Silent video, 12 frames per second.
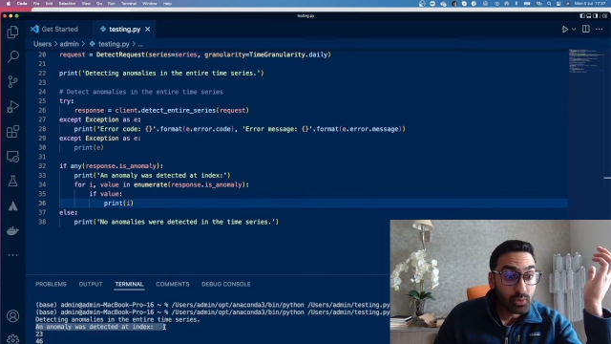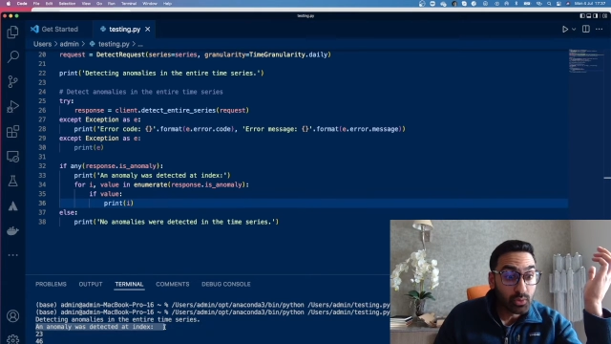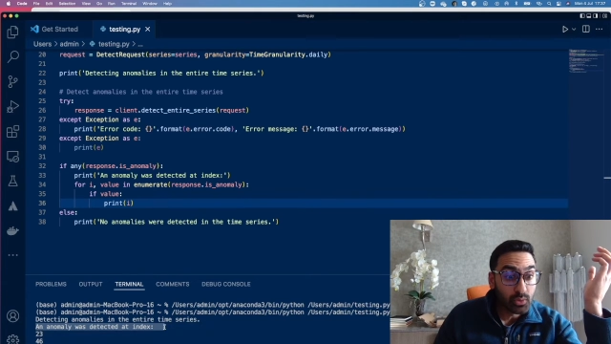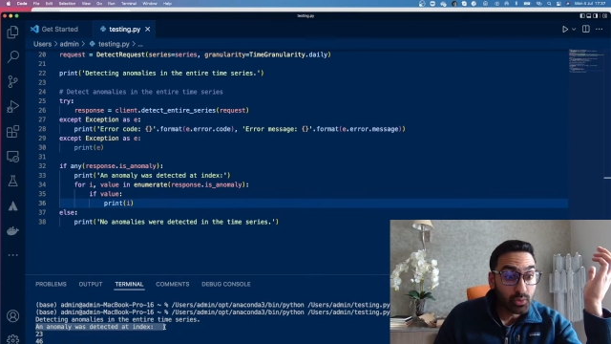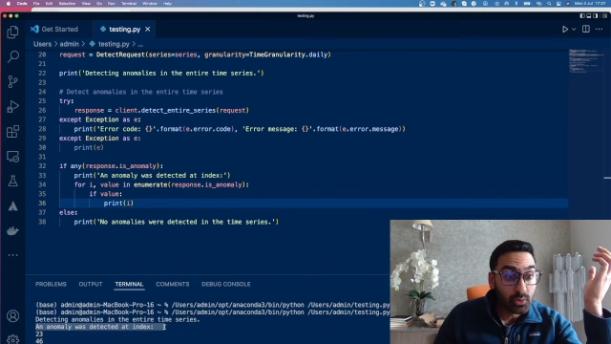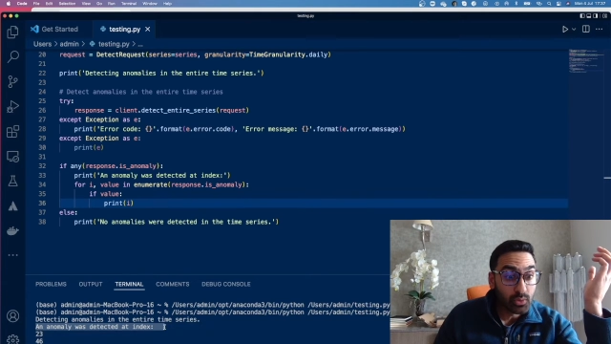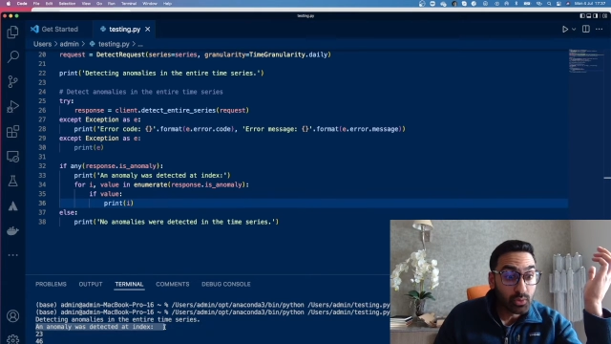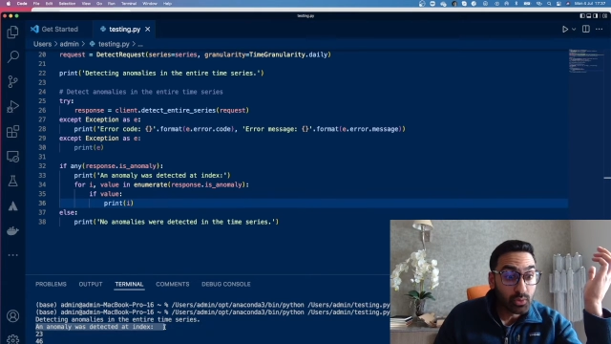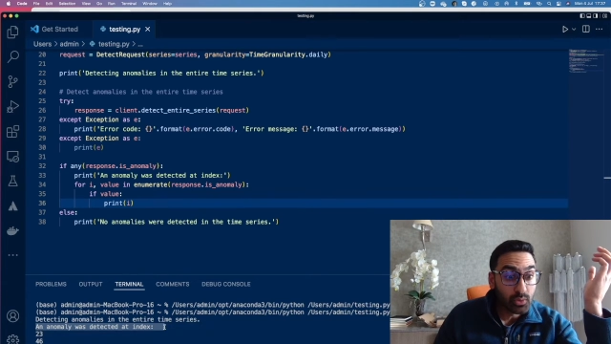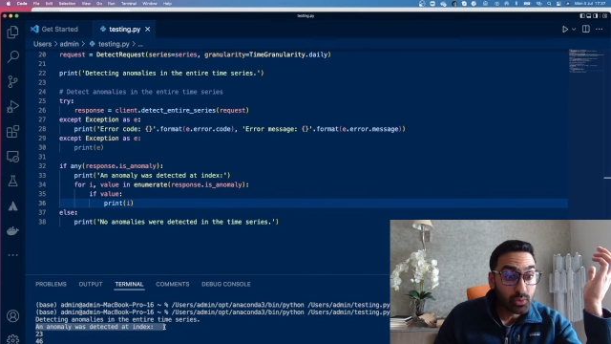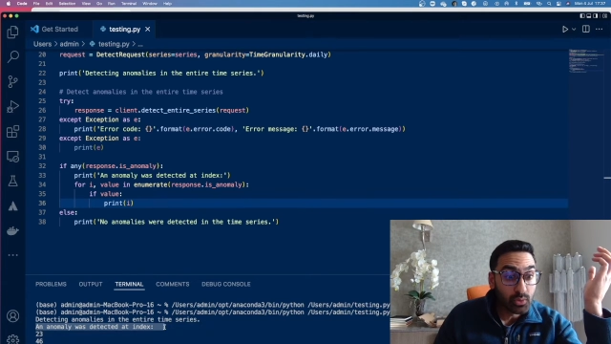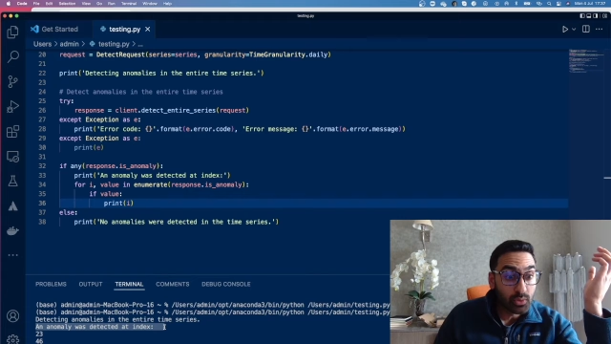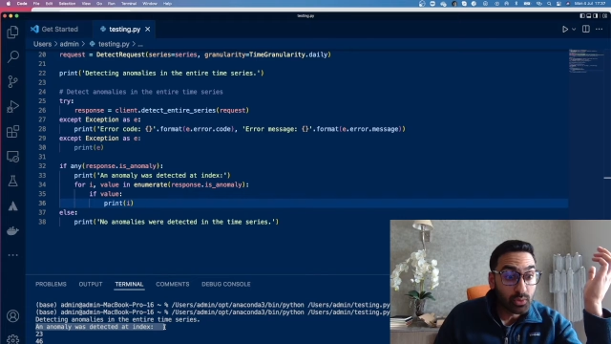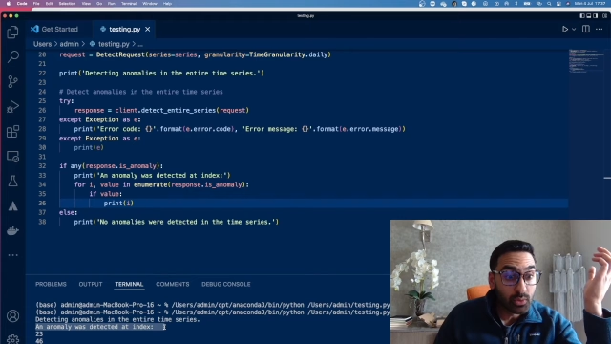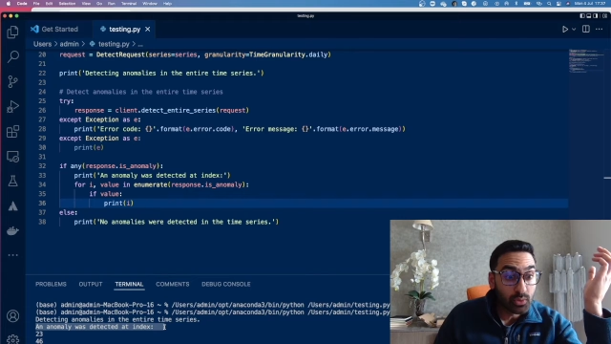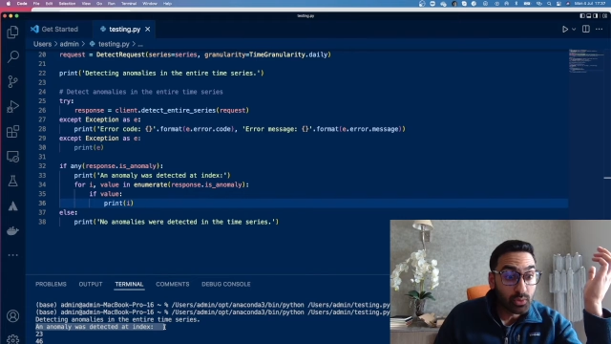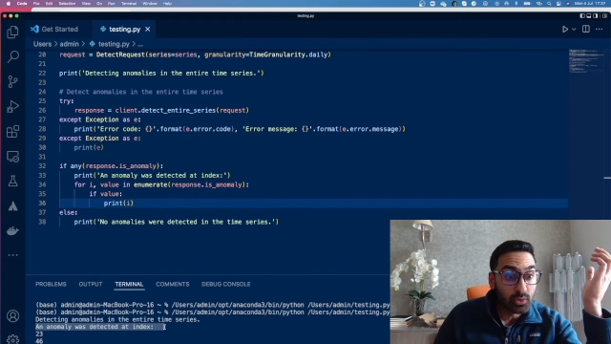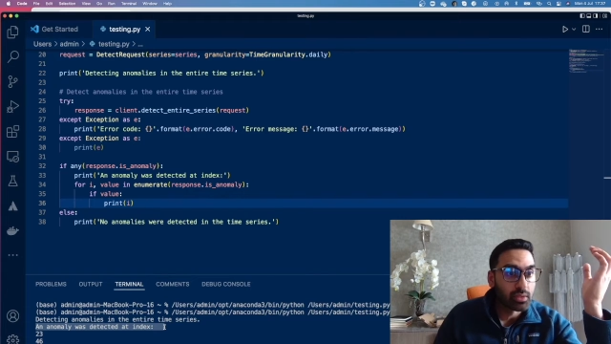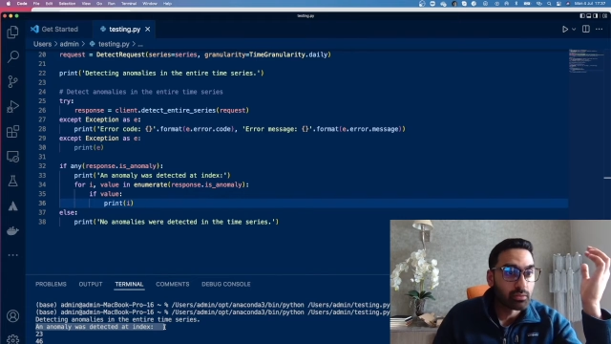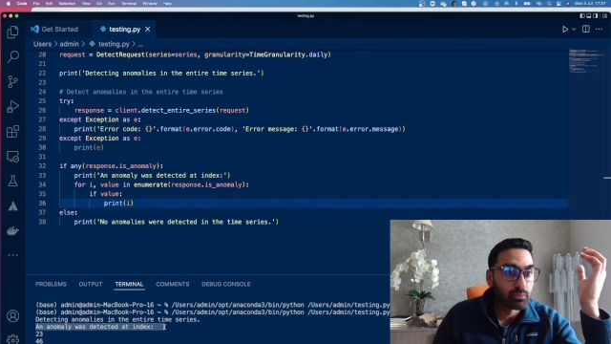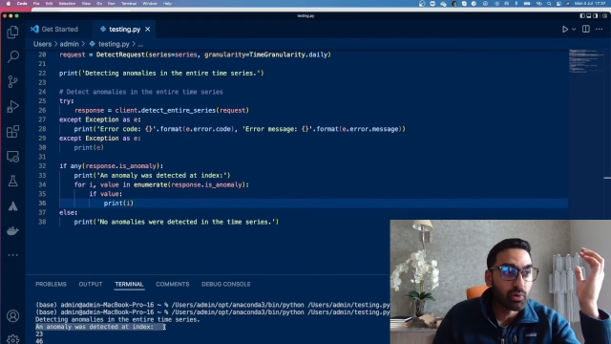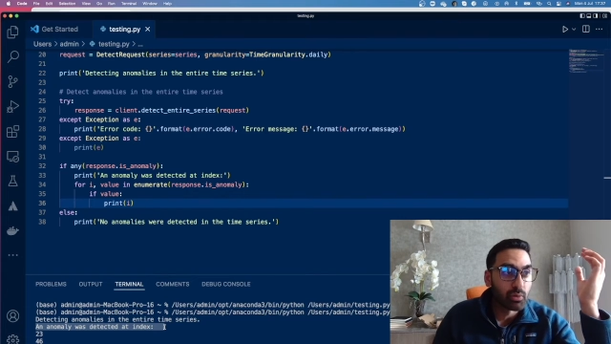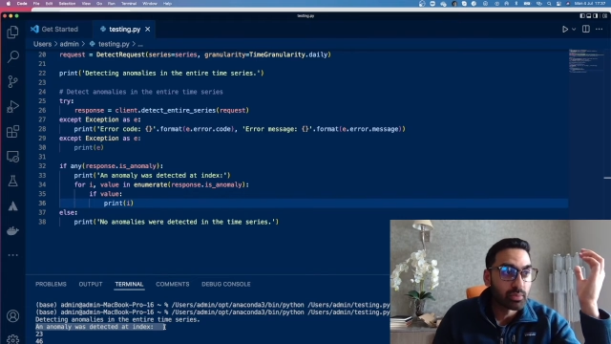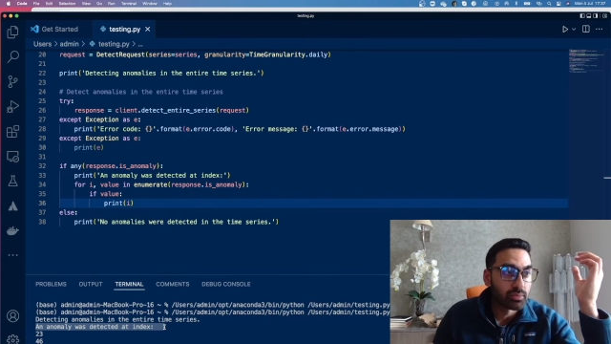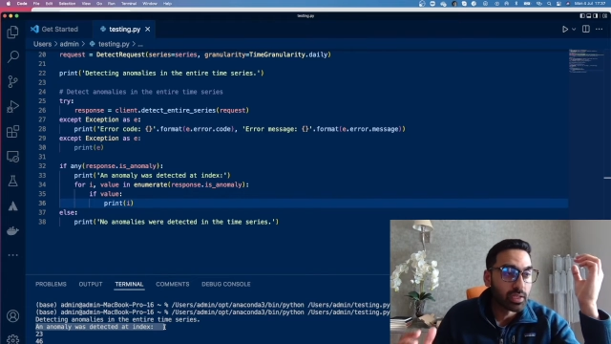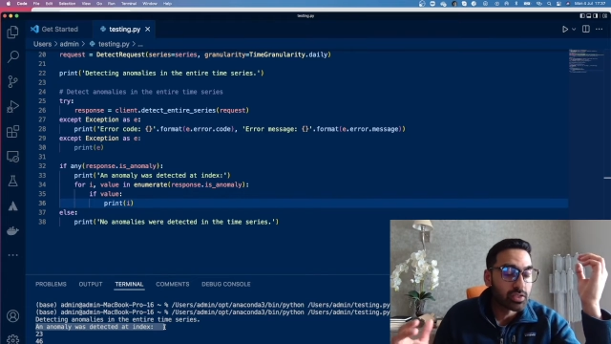I showed you in the data sheet there were probably